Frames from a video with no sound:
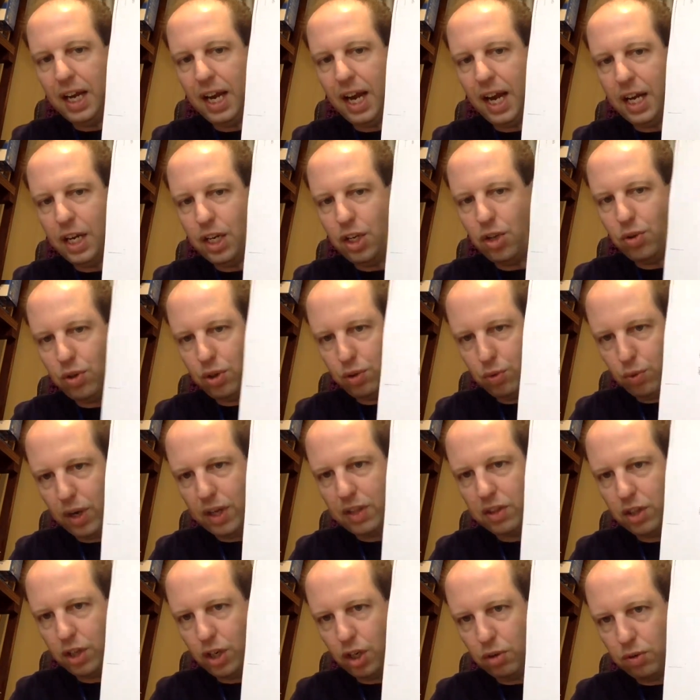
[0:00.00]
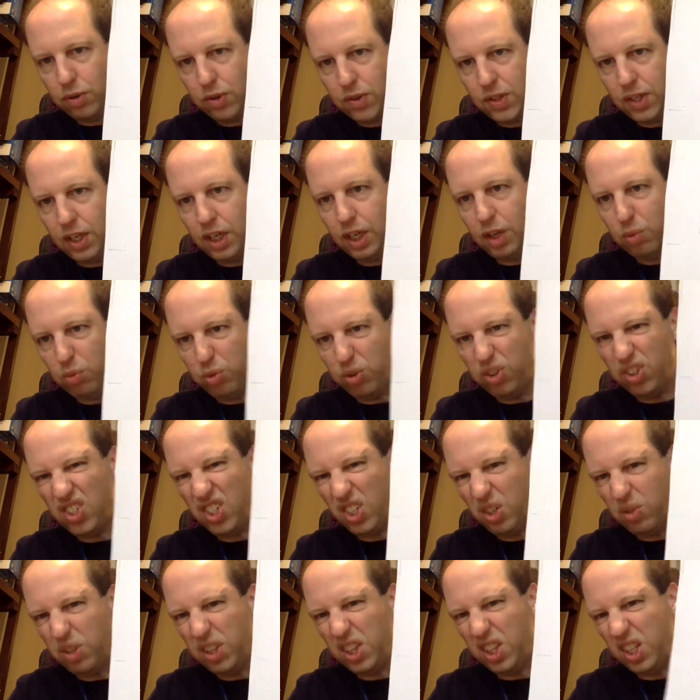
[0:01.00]
and you can write the notes in and we'll
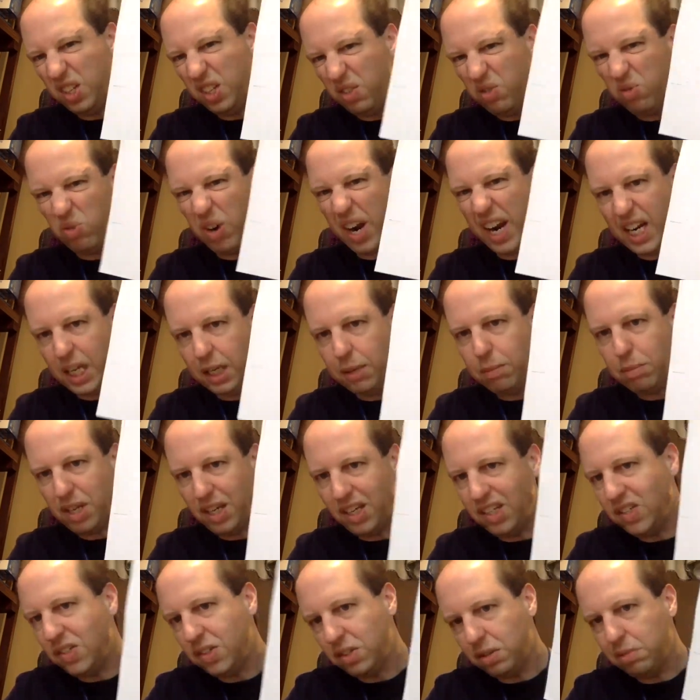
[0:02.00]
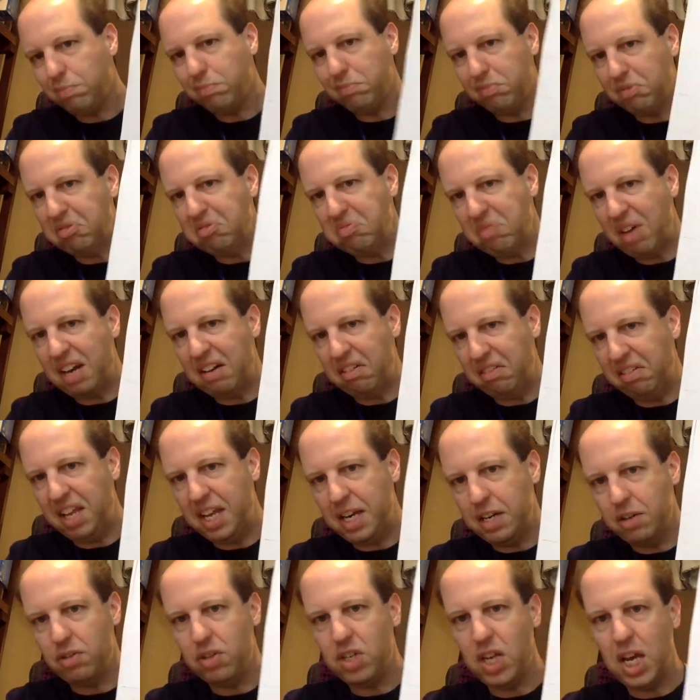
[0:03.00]
deal with the writing piece at a
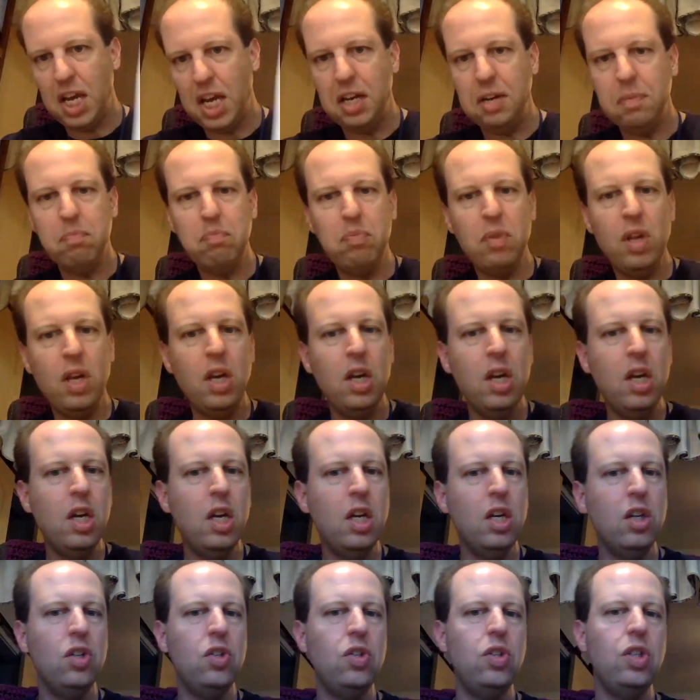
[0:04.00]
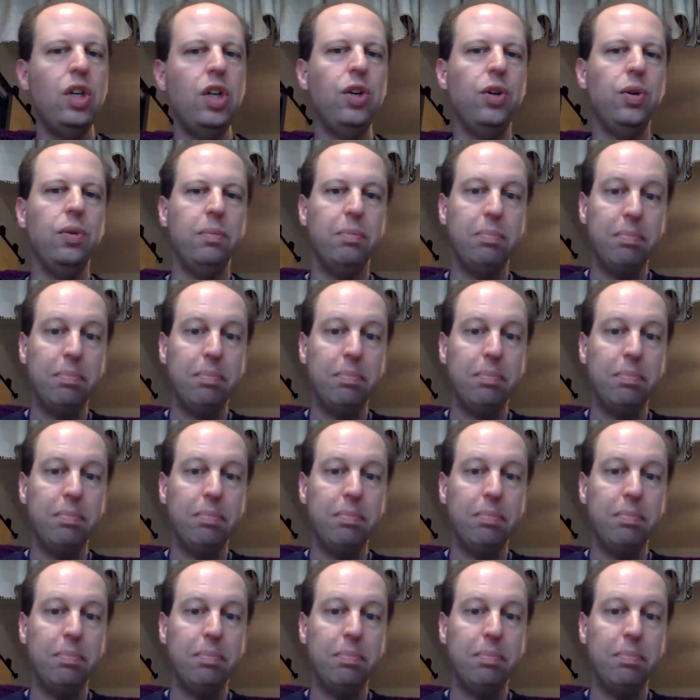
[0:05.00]
later date. So